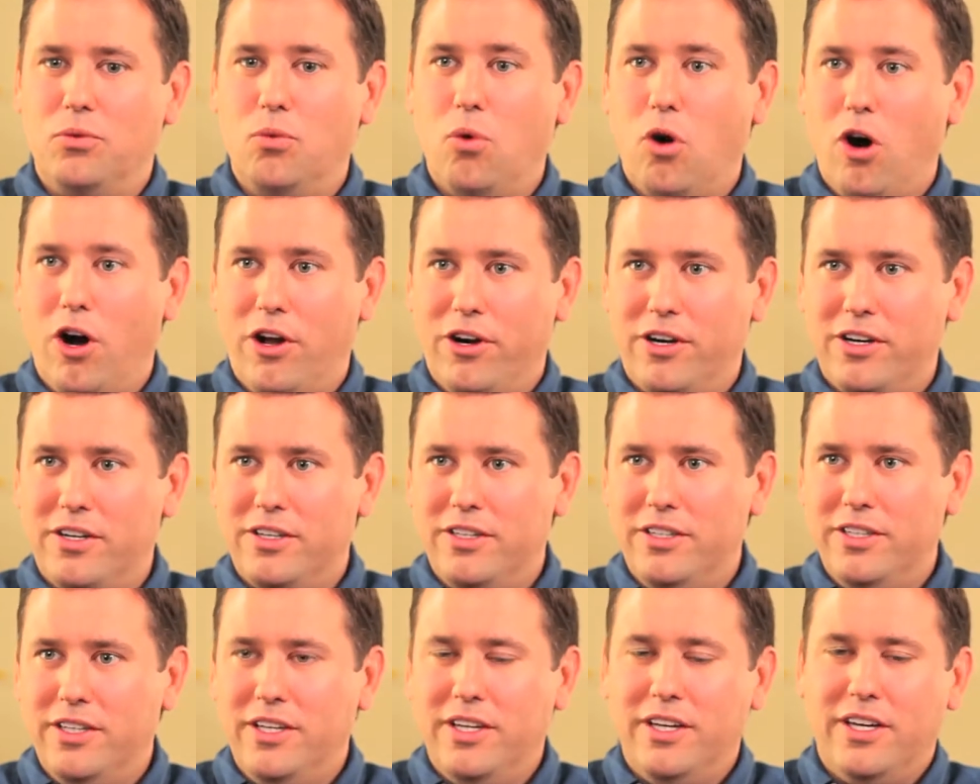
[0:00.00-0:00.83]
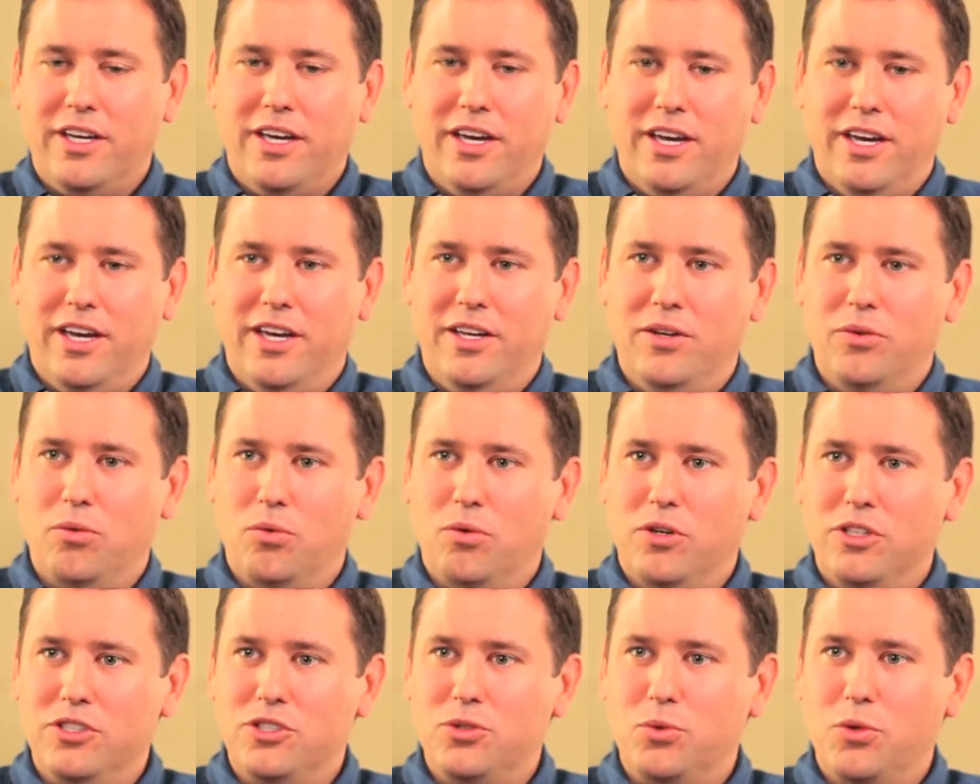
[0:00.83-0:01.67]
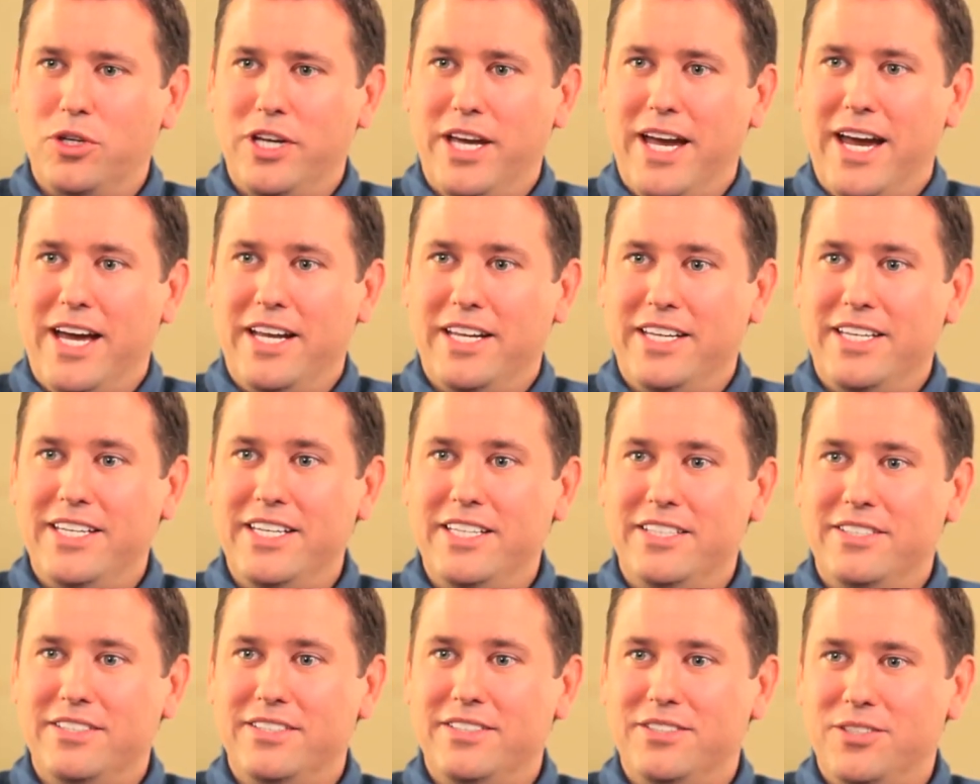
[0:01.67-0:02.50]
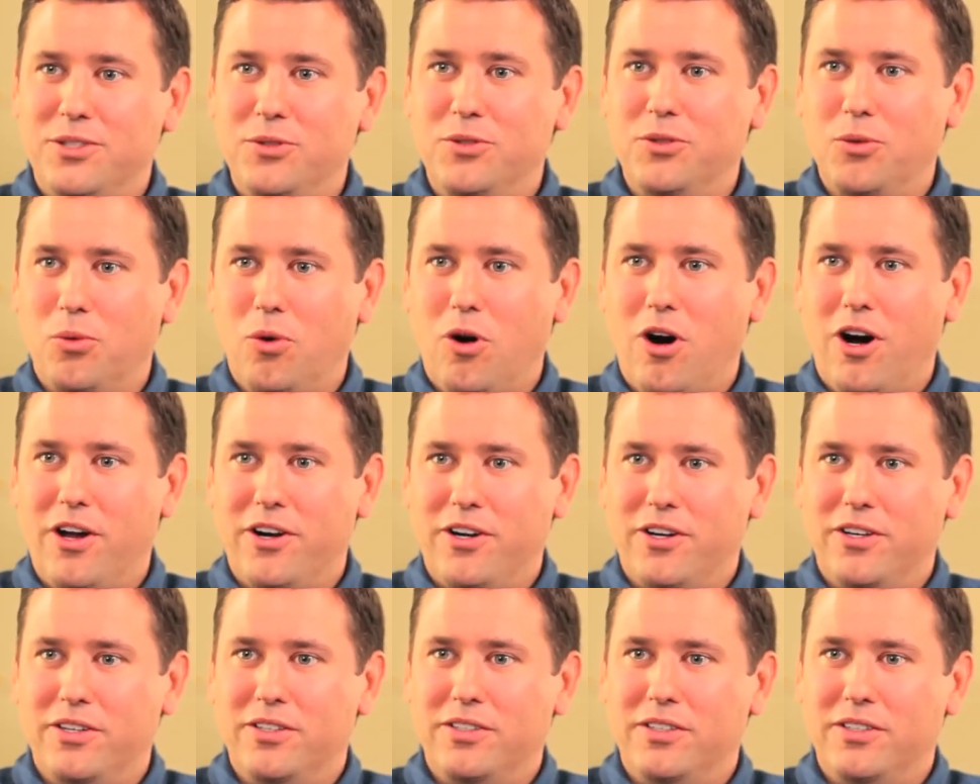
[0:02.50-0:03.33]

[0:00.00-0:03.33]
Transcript: water, and once we add heat to the water,